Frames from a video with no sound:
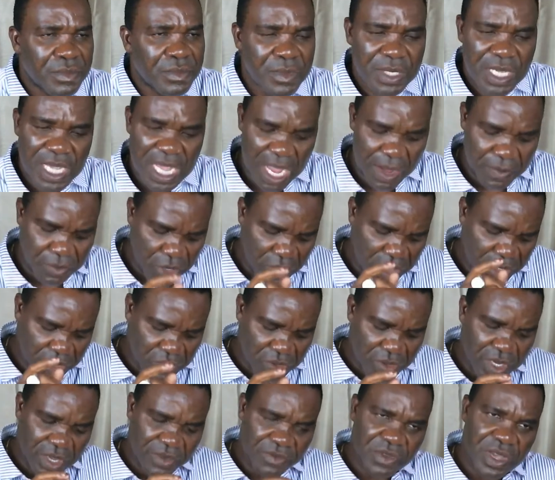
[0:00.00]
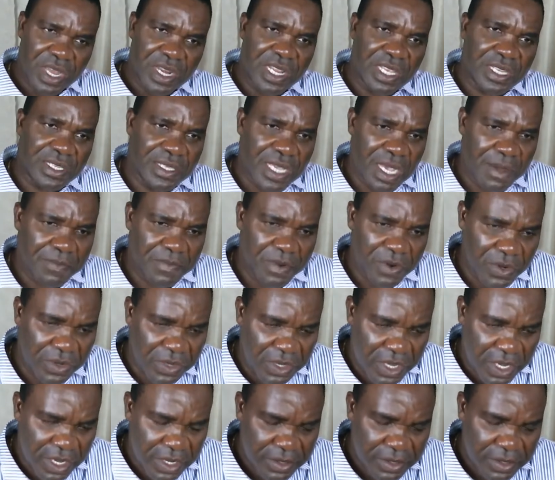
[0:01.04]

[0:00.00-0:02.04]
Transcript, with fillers: I'm going to give you an example here.